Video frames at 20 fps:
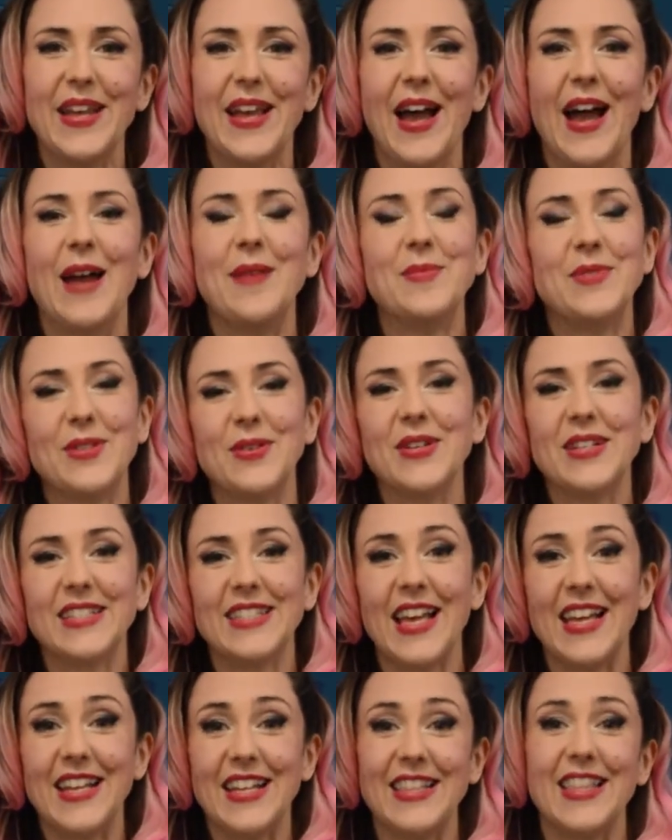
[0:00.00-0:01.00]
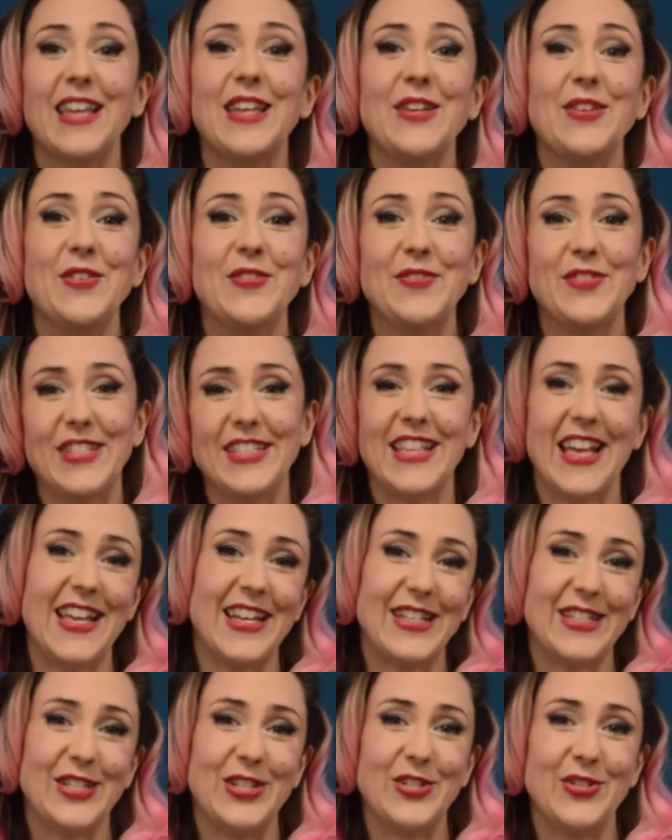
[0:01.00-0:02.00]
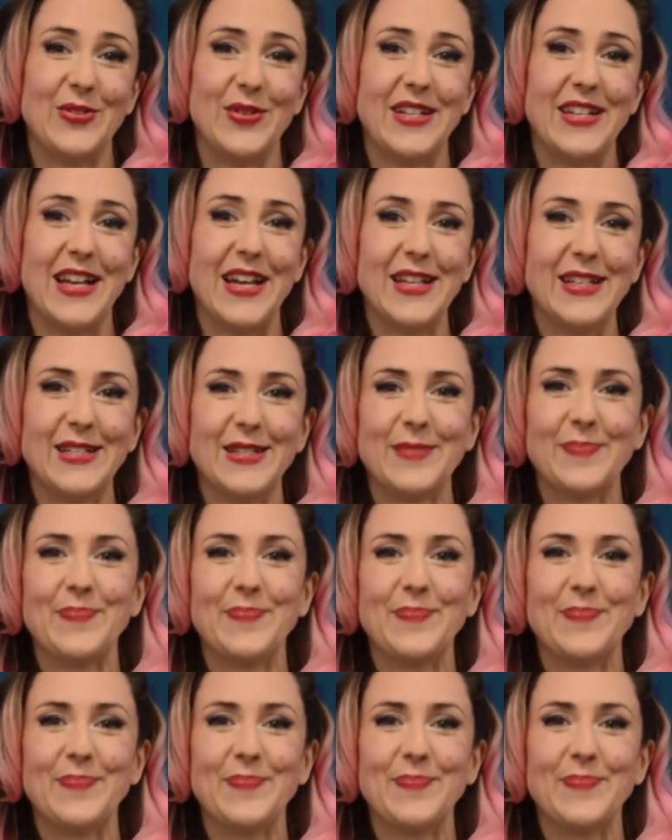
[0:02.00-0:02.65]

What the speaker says: I'm so excited that you've decided to join us.